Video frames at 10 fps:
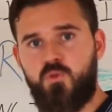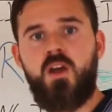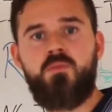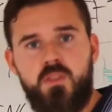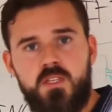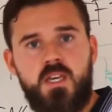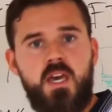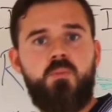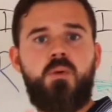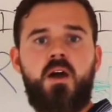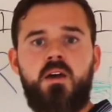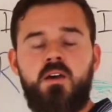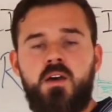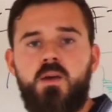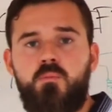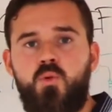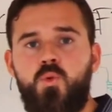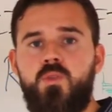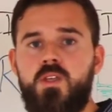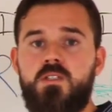driving this KPI,
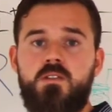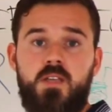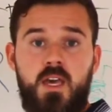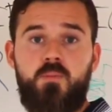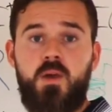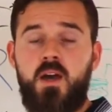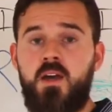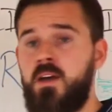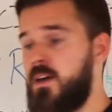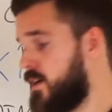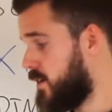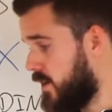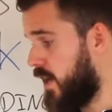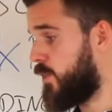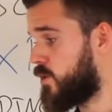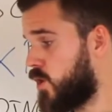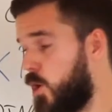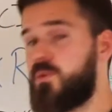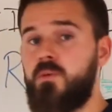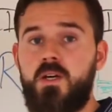improving this KPI, and thus
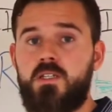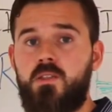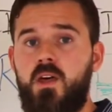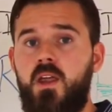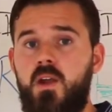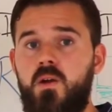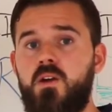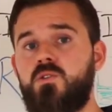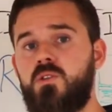optimizing that area.